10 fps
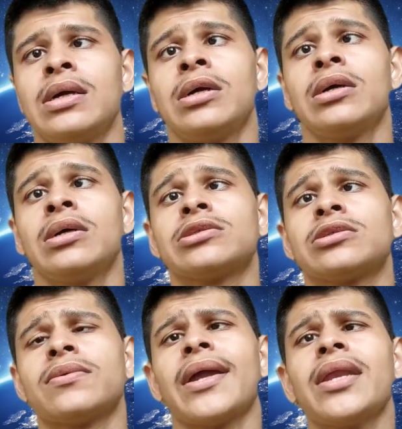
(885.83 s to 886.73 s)
So
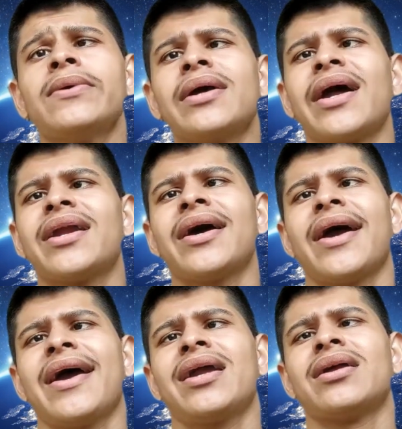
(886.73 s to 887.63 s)
when you will get an
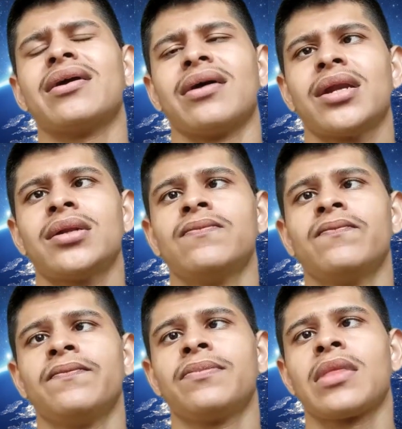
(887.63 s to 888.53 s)
error,
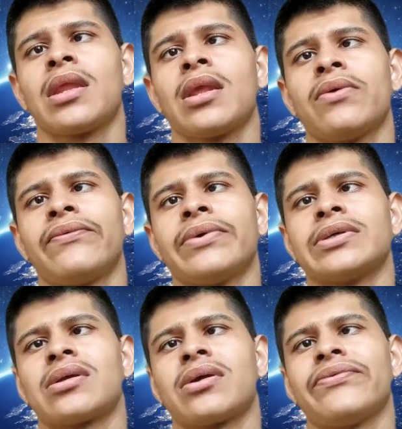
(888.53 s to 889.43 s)
first
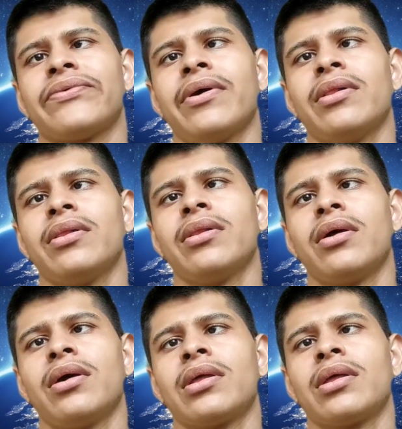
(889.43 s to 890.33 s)
of all,
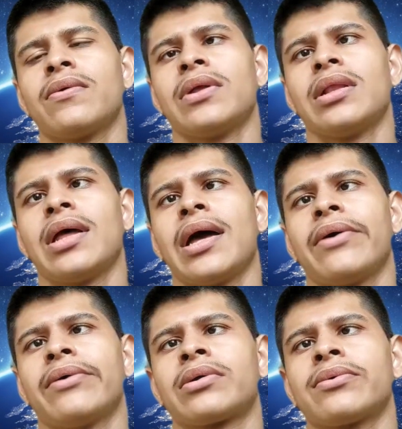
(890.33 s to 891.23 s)
you will have
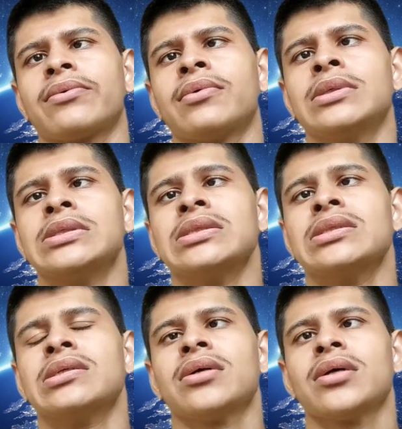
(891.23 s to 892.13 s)
to
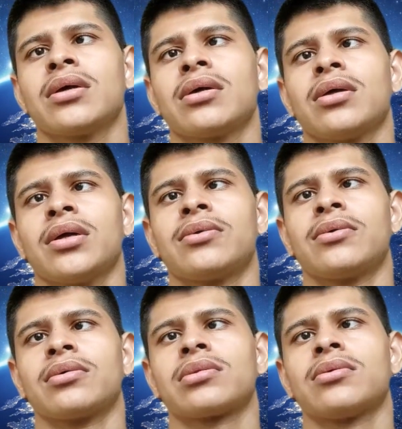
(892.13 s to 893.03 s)
go
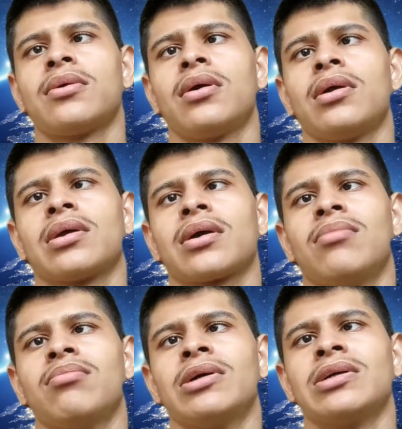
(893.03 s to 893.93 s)
through all the
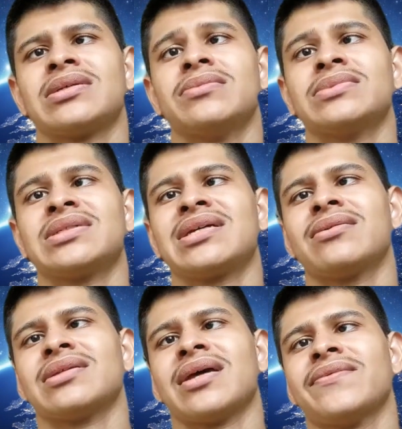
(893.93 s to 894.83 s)
cumbersome zeros
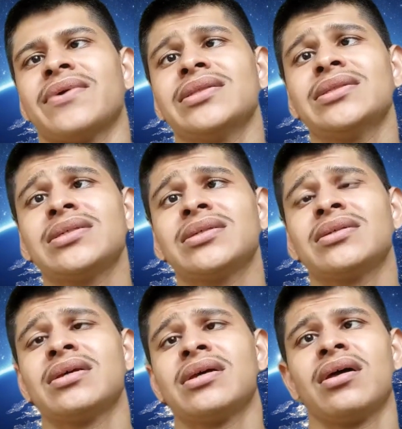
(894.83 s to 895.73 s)
and ones.
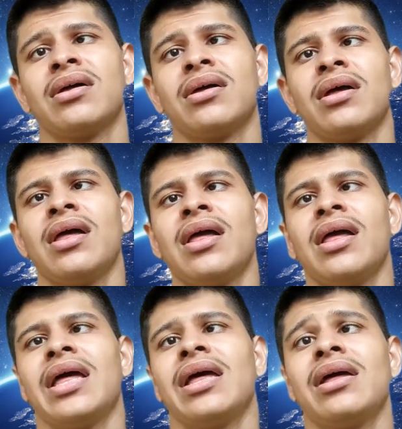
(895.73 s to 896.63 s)

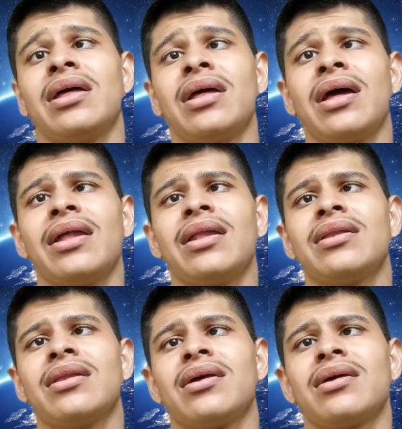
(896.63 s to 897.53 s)
and
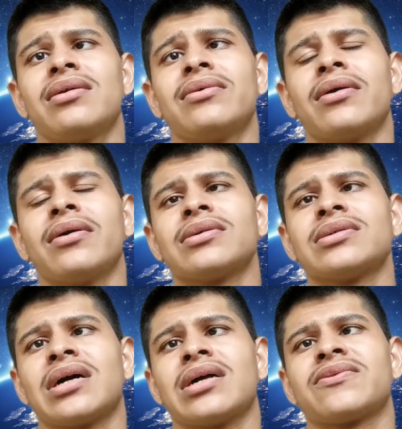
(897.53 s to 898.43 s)
you have to
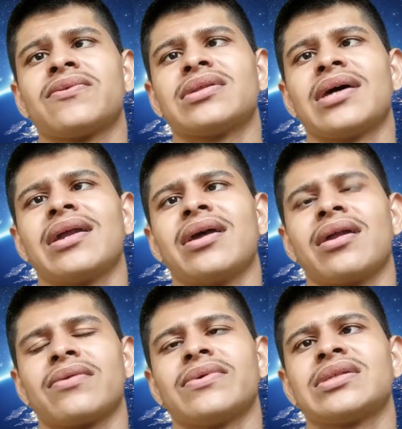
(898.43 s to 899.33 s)
search for the error,
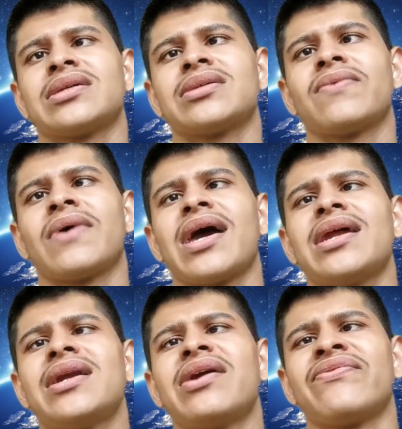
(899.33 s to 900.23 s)
which is very
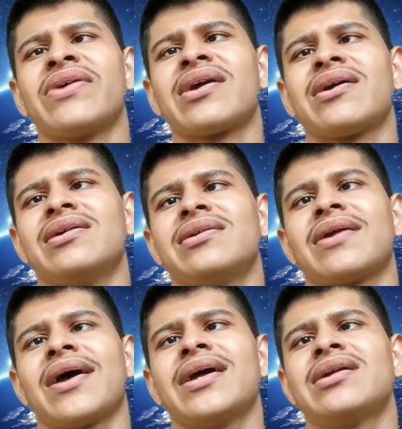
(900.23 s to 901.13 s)
difficult,
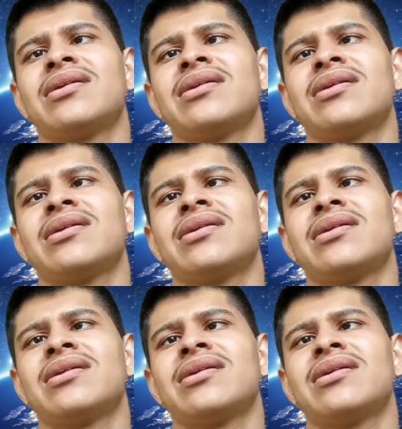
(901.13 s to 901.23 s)
right?